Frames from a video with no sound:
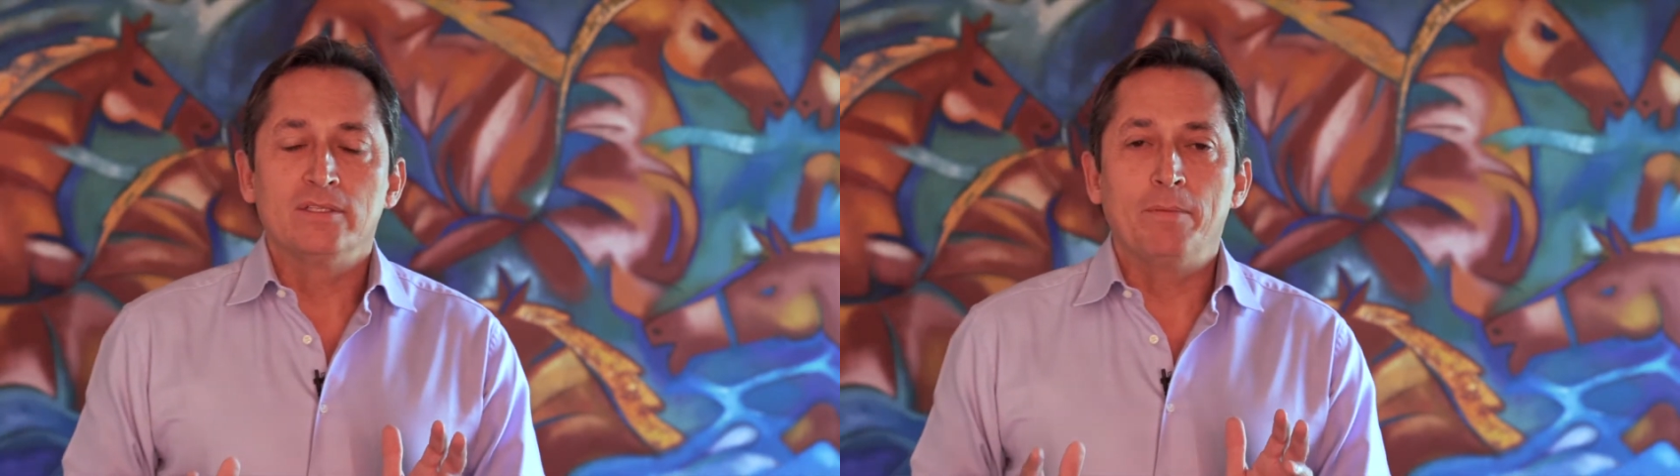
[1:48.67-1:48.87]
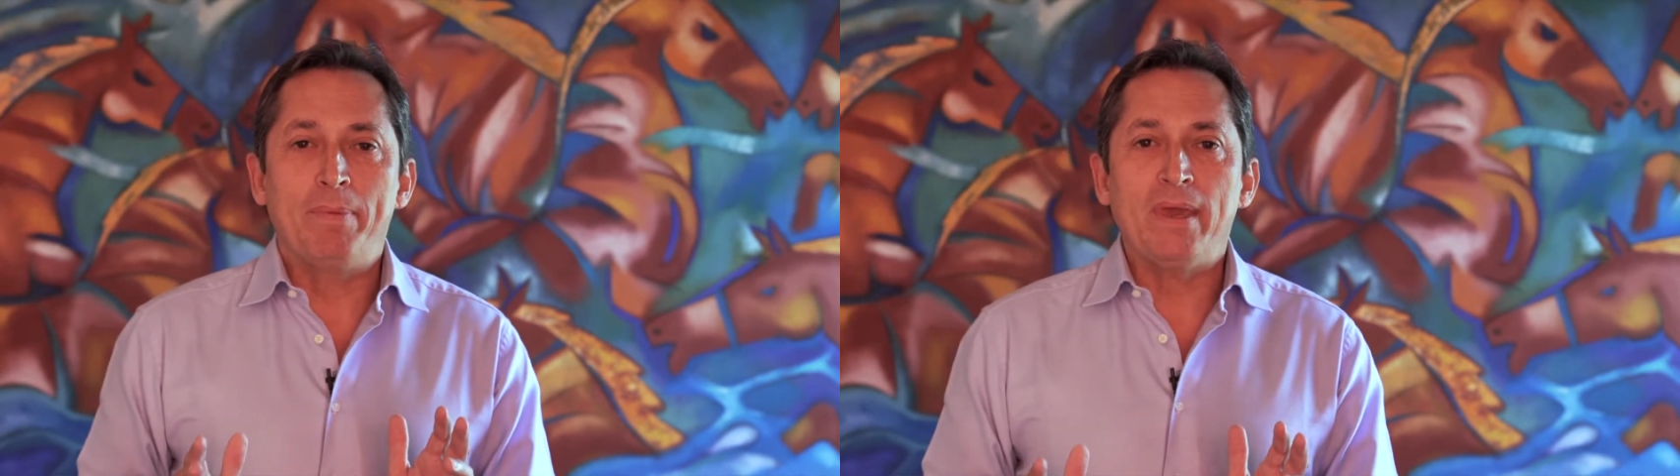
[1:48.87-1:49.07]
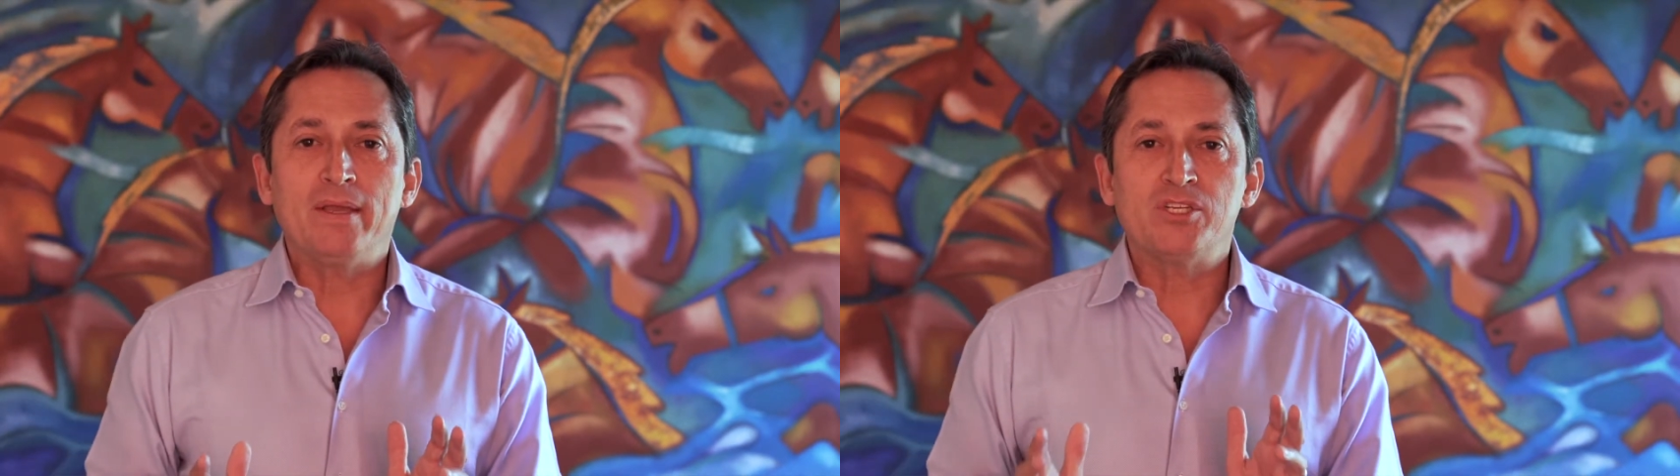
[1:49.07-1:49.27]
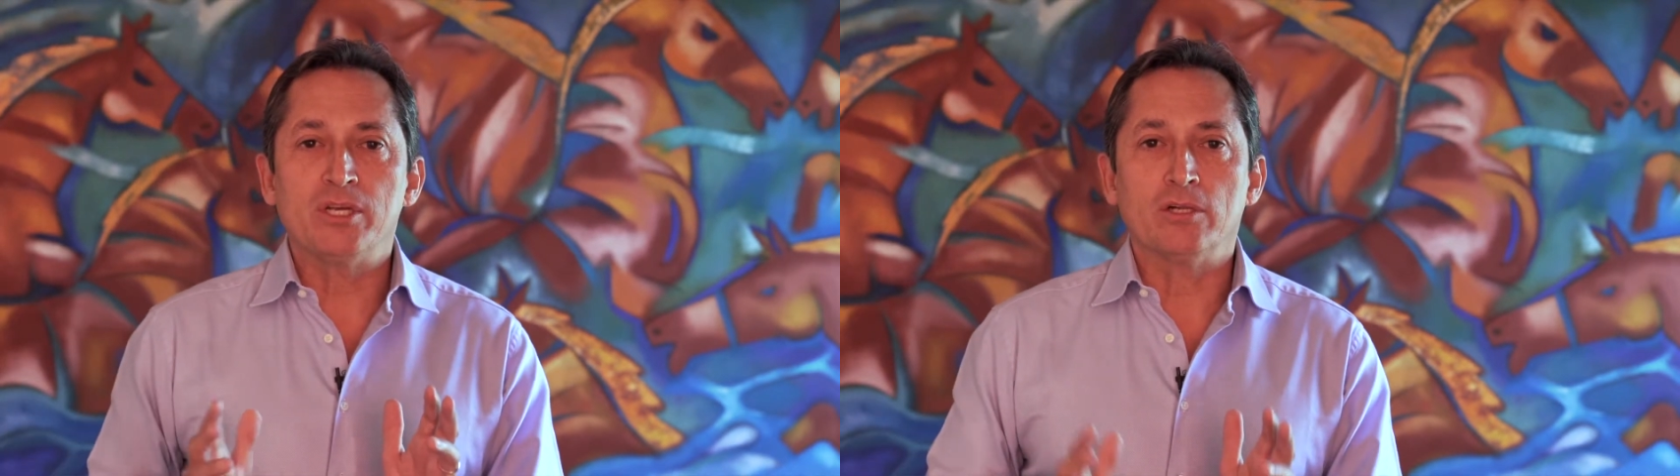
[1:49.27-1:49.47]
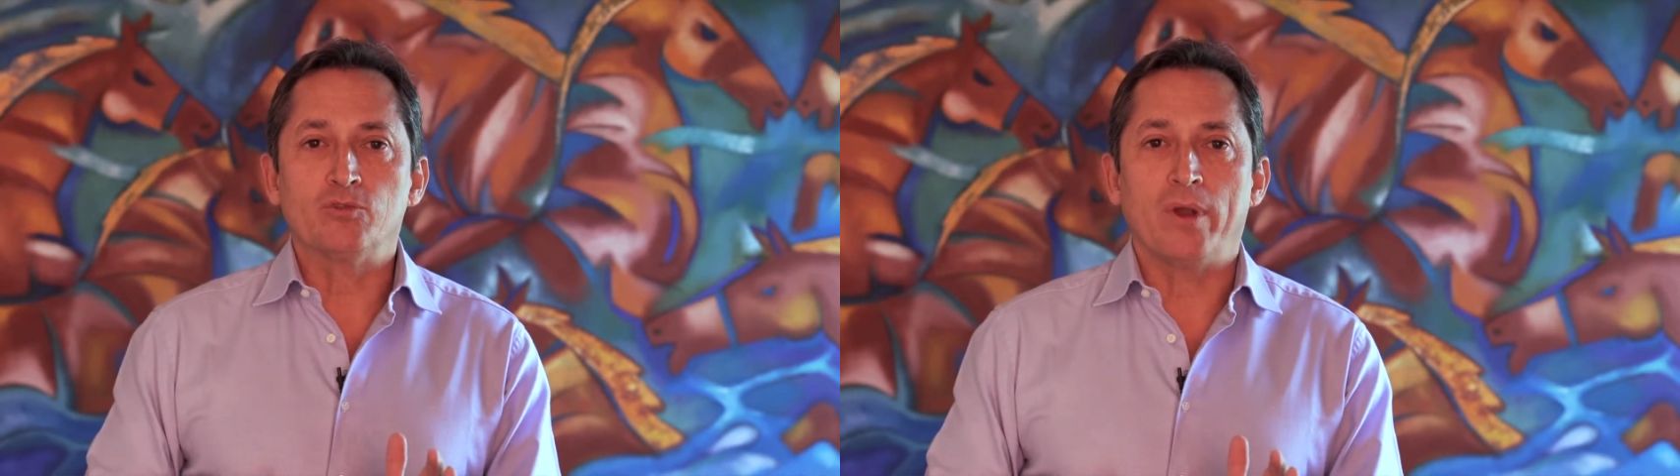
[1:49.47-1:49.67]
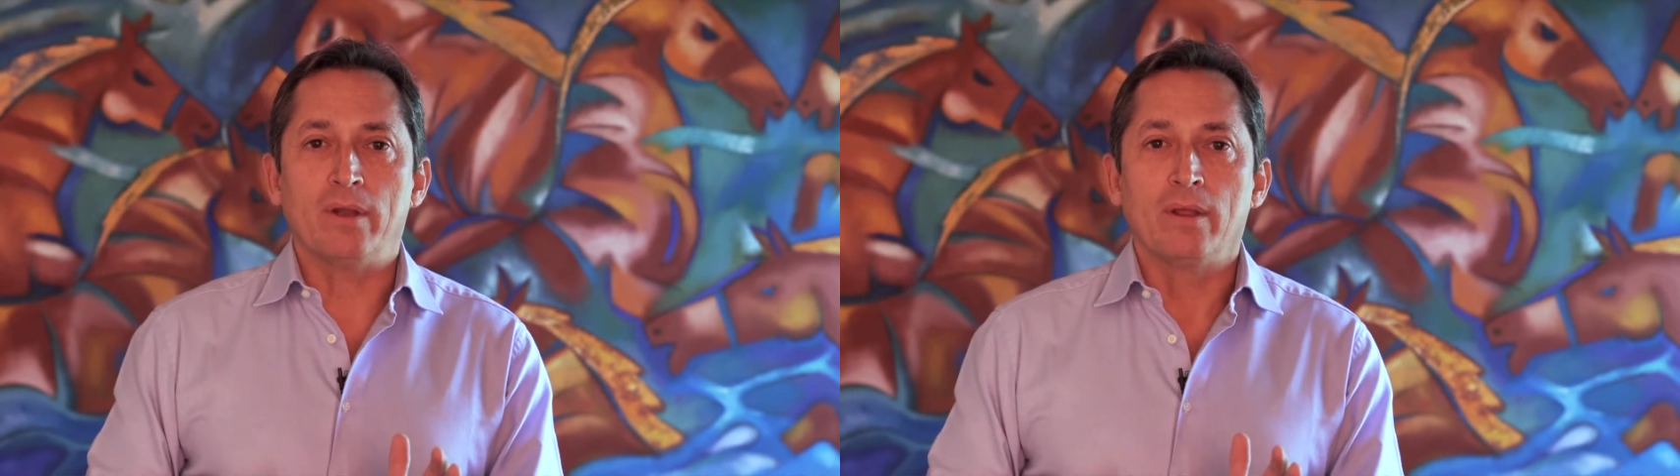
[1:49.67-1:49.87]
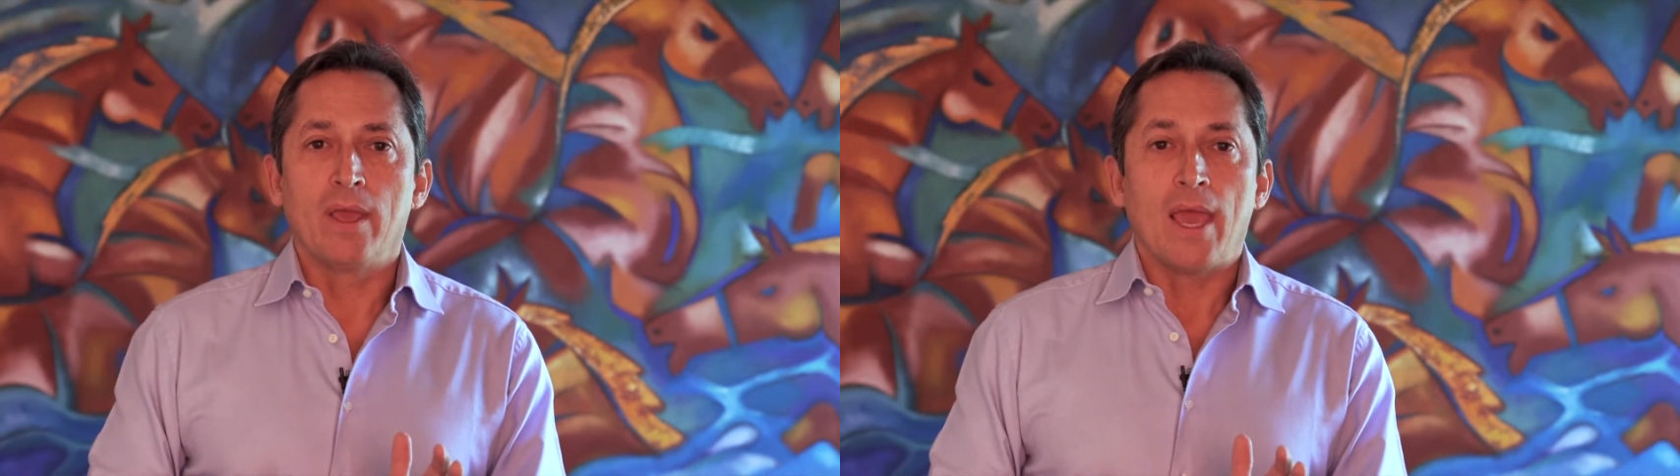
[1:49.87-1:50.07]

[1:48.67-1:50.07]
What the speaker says: to being children,